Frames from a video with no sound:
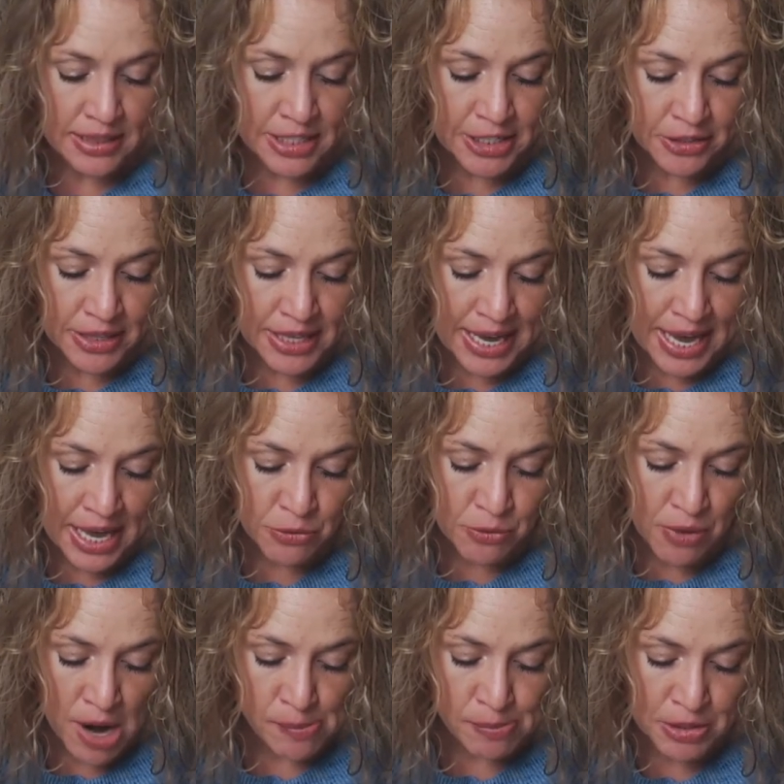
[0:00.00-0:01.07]
Clearly,
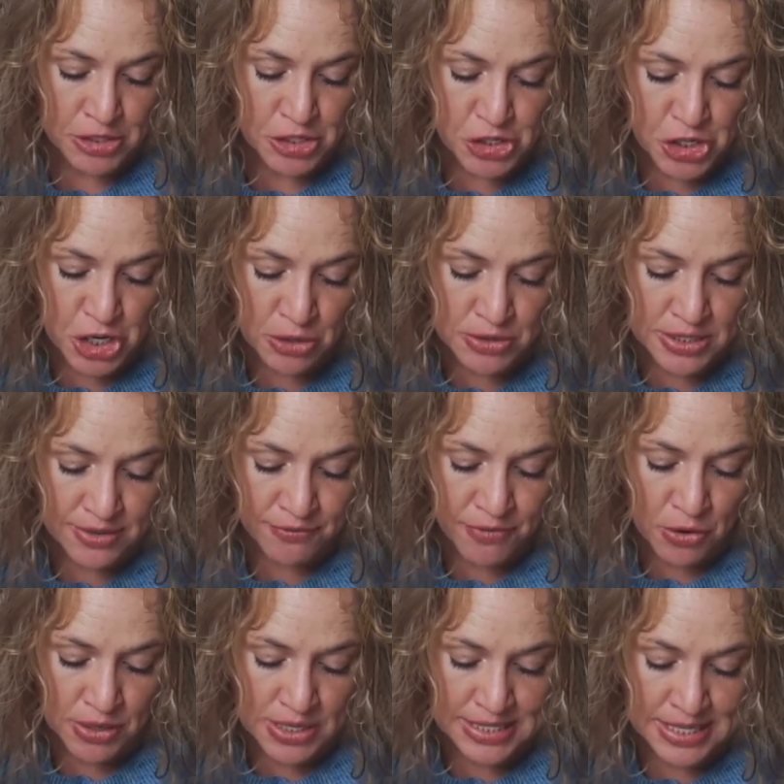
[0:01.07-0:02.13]
Ed Roberts chose to
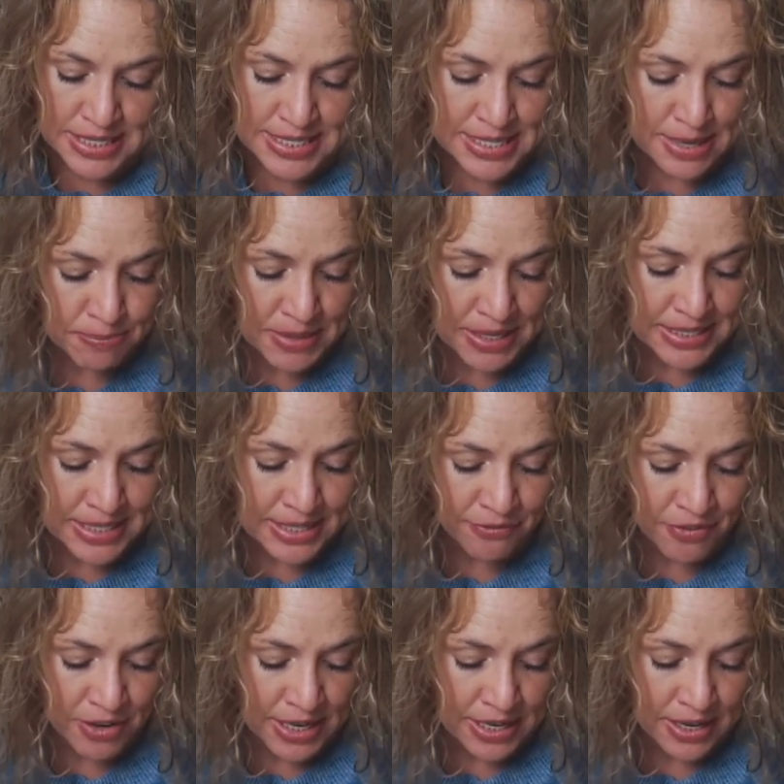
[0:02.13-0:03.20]
focus on something
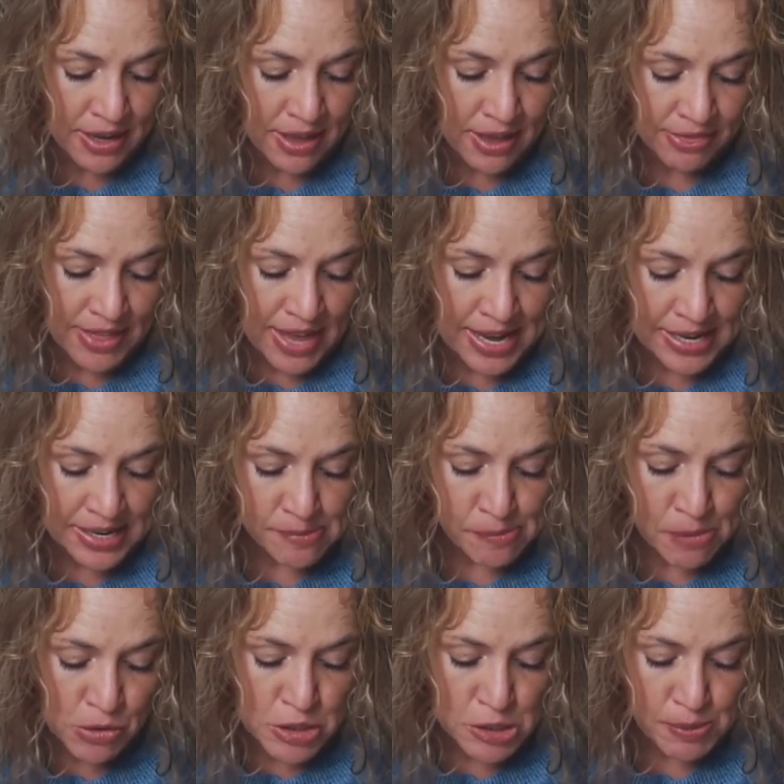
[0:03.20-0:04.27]
different than
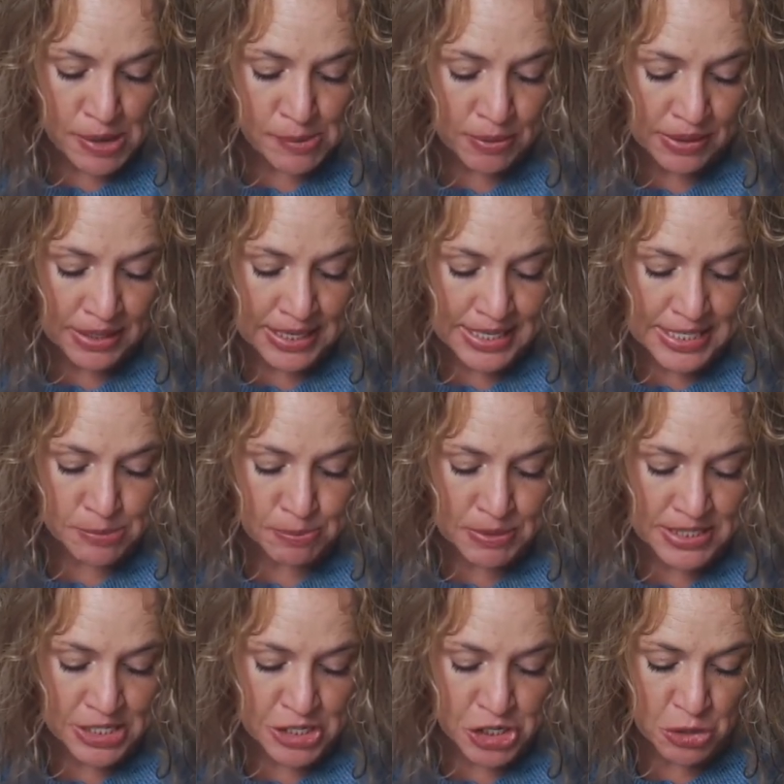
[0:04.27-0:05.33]
most people in his
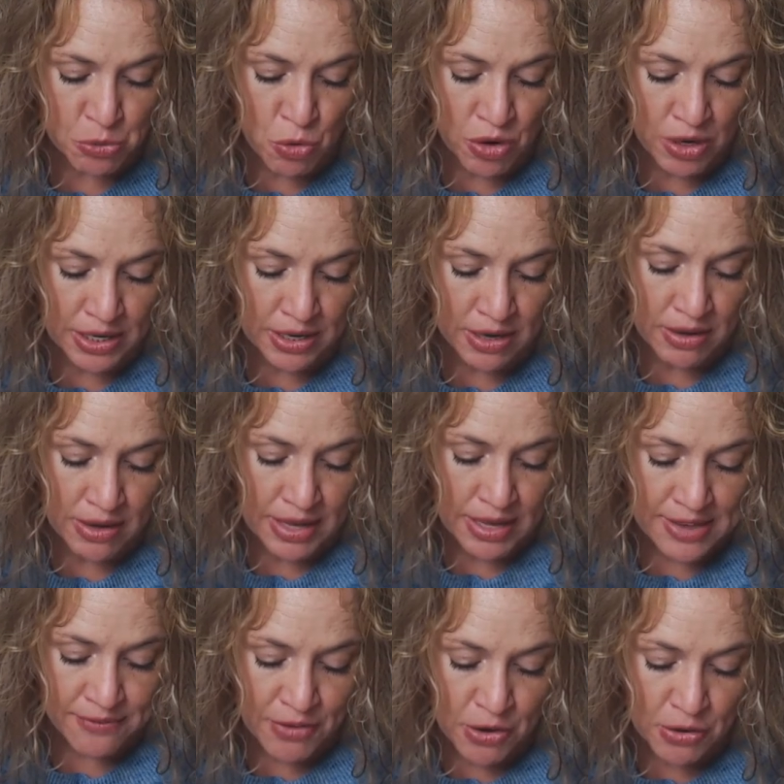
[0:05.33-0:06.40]
position would.
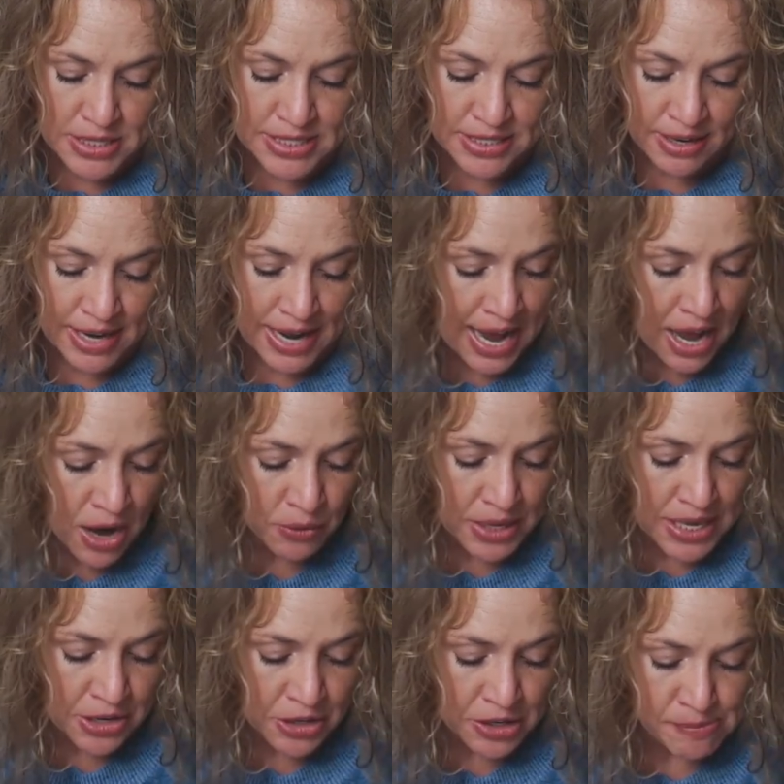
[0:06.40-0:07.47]
He focused on
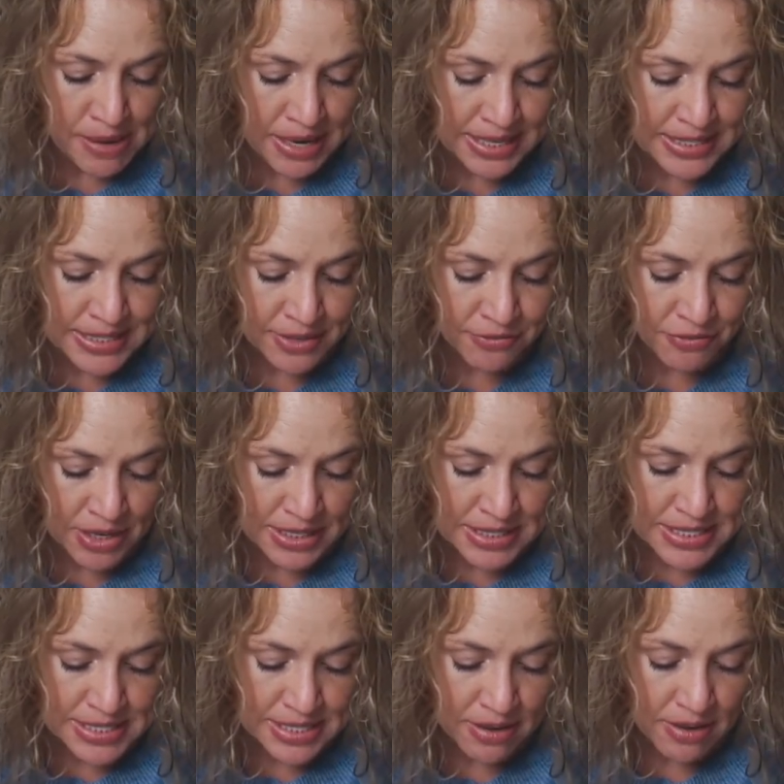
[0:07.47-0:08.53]
how he could make a
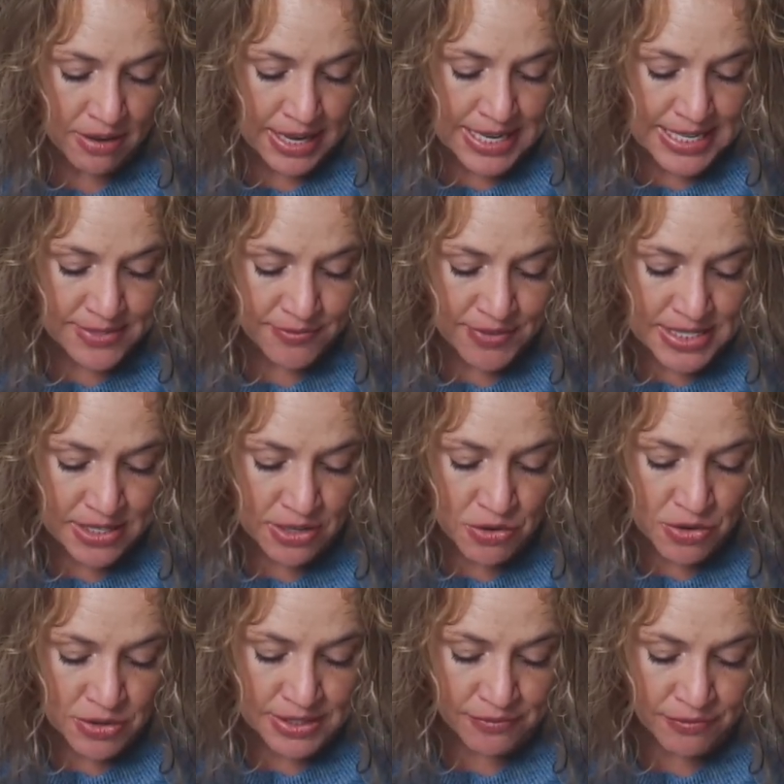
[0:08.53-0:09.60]
difference. His
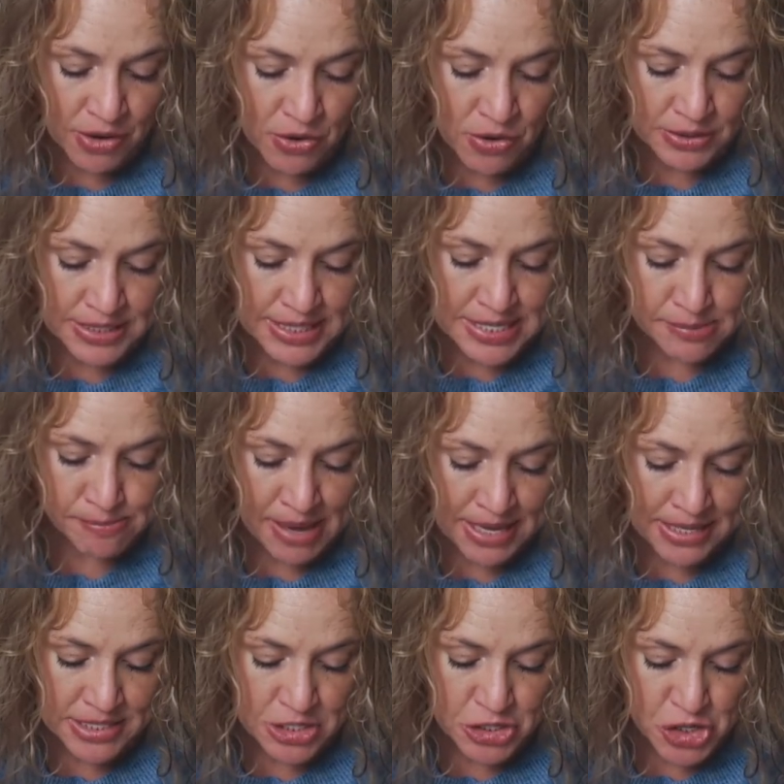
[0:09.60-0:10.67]
physical difficulties
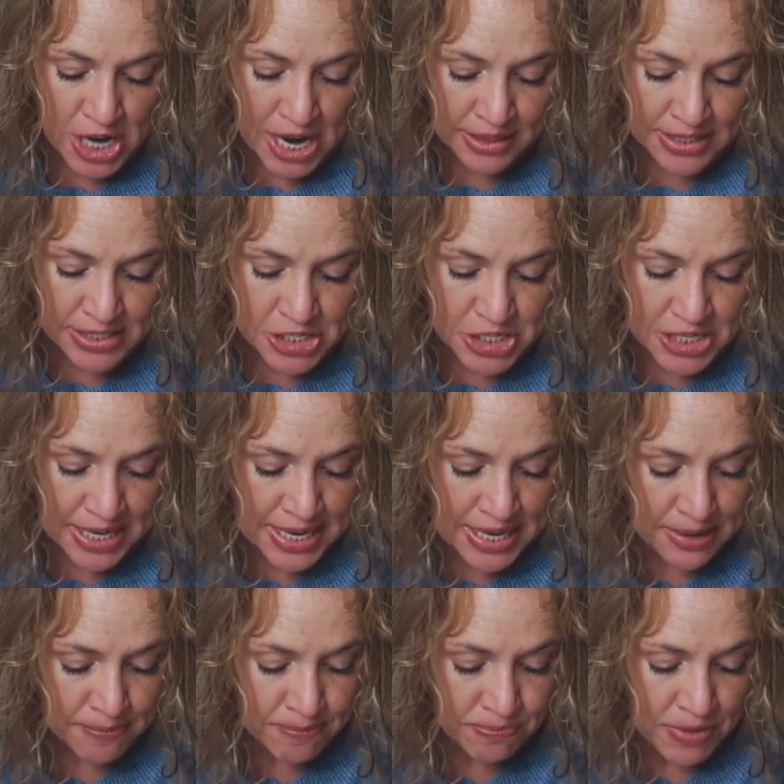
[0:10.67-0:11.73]
meant challenge to
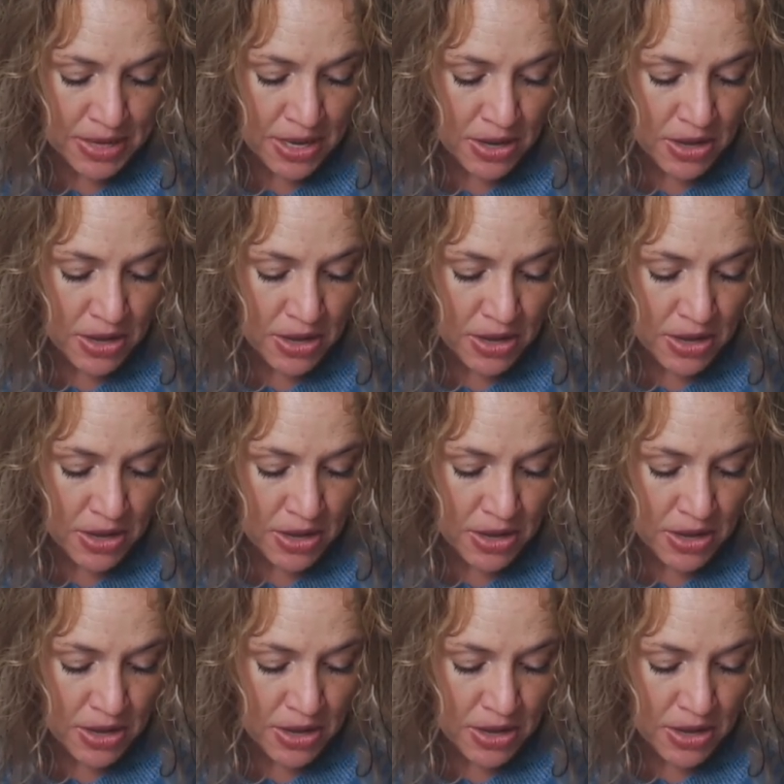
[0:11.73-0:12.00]
him.